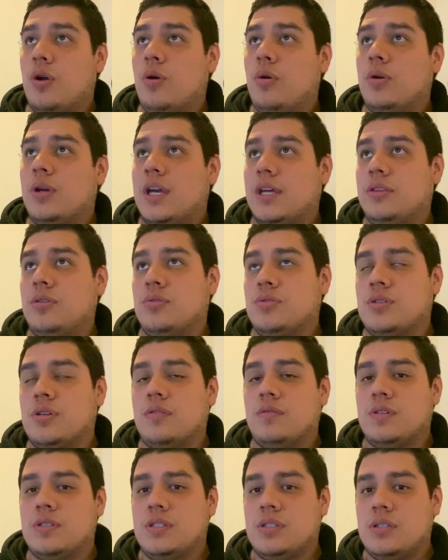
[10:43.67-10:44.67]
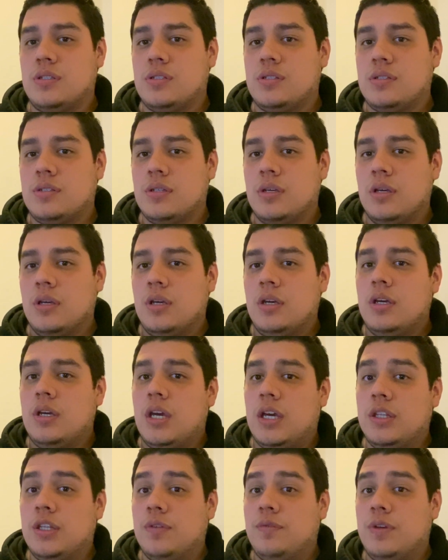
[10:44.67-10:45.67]
get those services
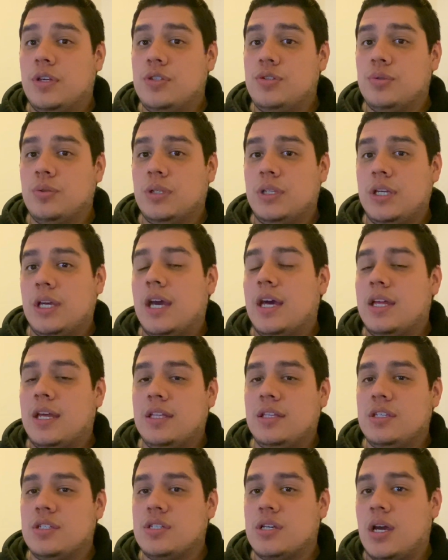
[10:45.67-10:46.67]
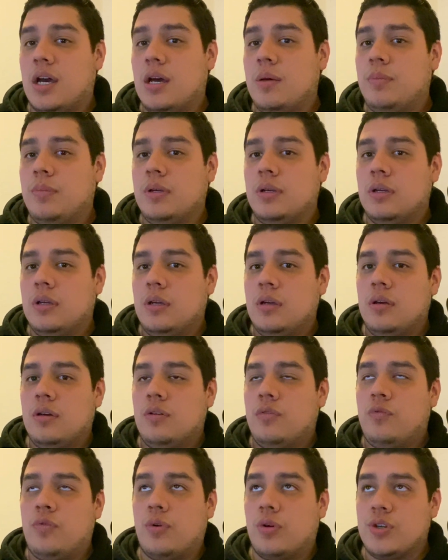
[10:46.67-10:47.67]
individually at any shop,
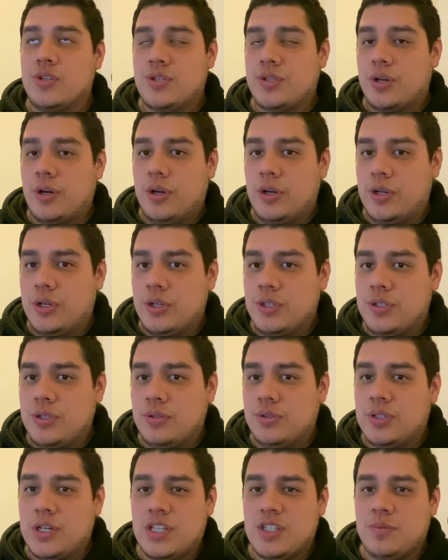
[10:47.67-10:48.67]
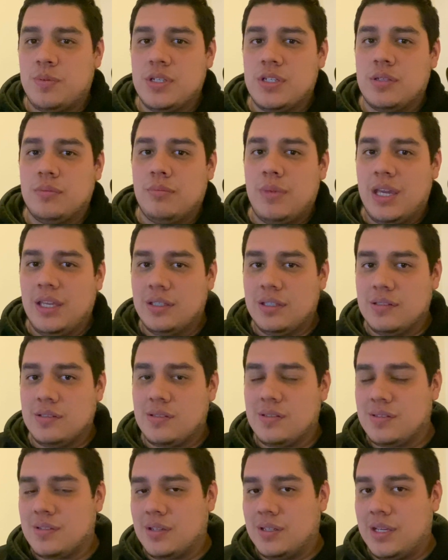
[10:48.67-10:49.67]
for starters, your transmission
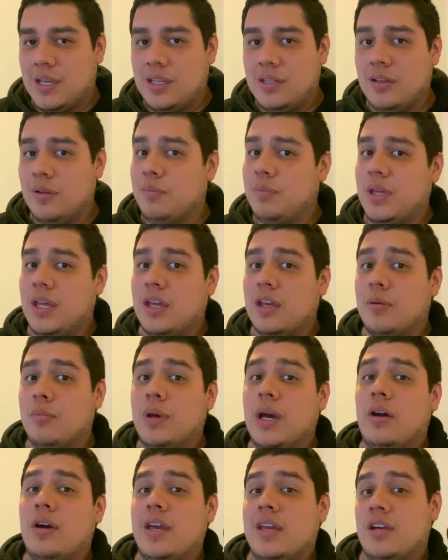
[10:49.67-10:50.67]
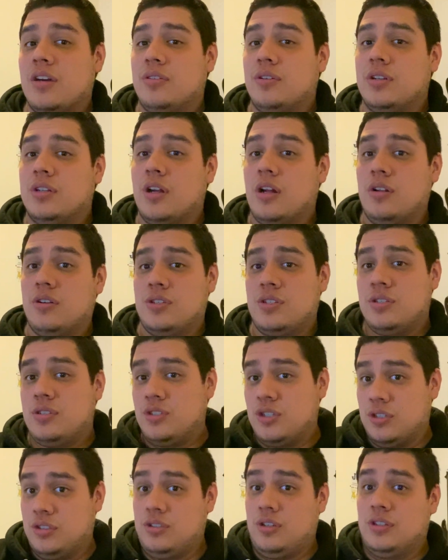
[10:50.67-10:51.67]
maintenance is going to end up being about $800
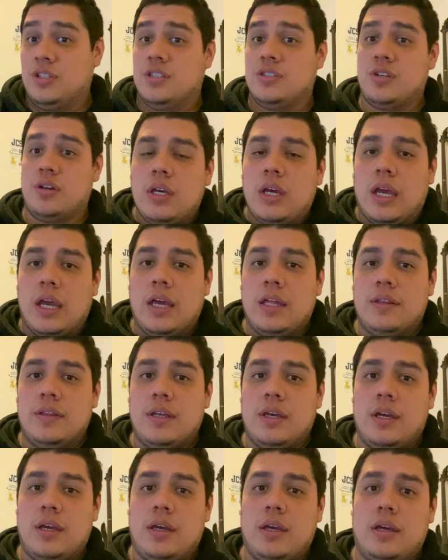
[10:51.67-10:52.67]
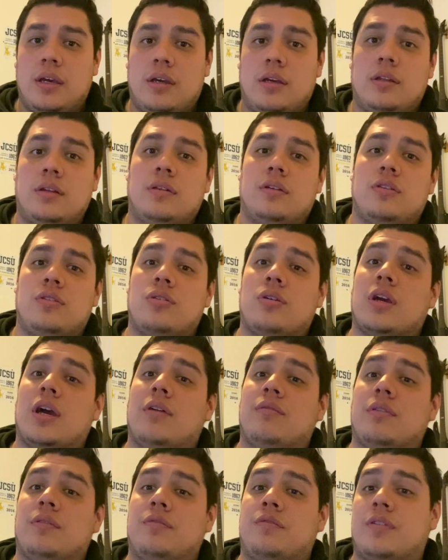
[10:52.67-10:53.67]
just on its own. And then you
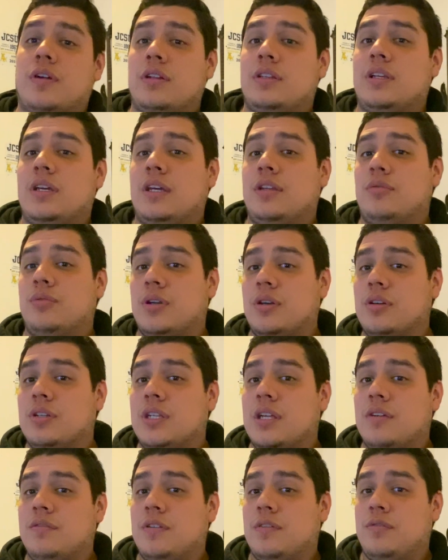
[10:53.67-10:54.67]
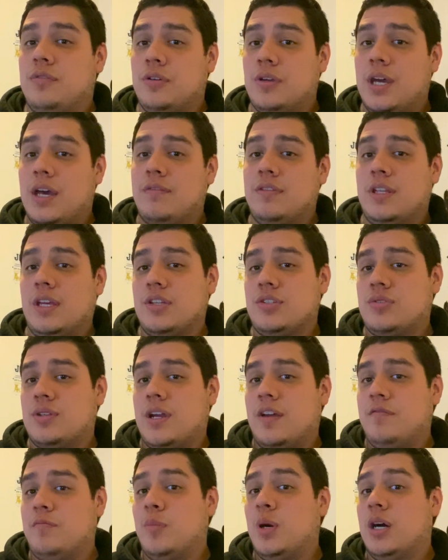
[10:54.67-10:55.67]
have a front and rear diff if you have an
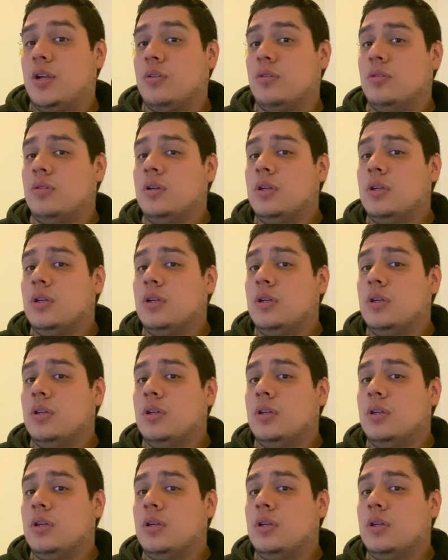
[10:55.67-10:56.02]
xDrive model,